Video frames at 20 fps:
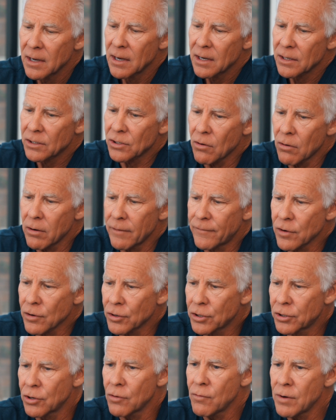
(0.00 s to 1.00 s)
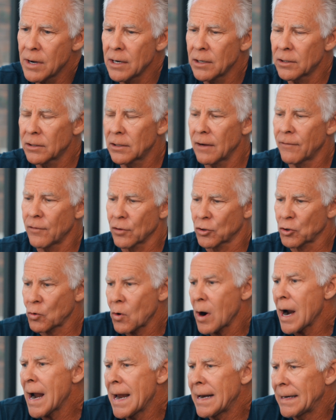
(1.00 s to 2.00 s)
So if you're
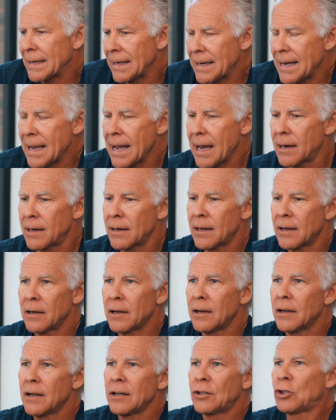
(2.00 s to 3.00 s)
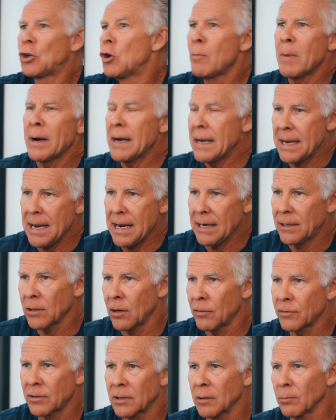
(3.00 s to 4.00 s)
trying to get too many
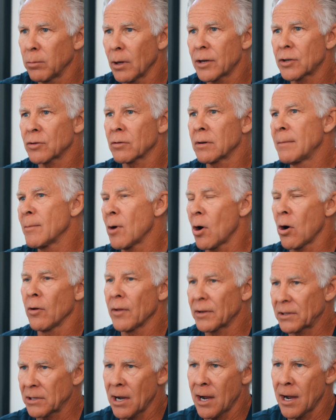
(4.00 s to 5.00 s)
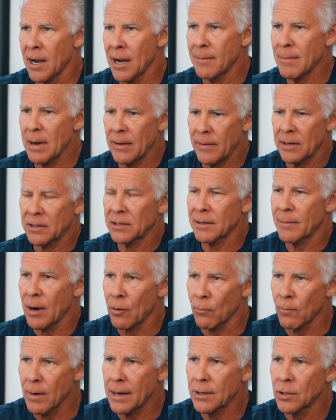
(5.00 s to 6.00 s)
ketones in the bloodstream all the time and then
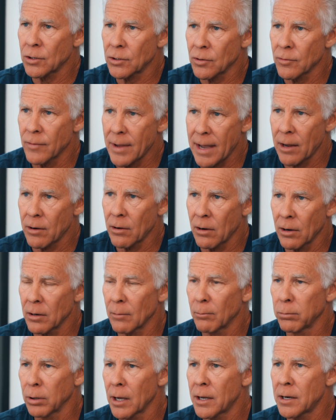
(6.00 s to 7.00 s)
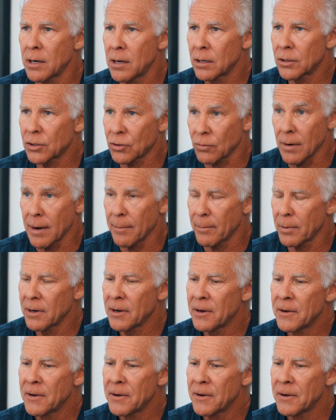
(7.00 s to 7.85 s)
somehow register that on a blood strip,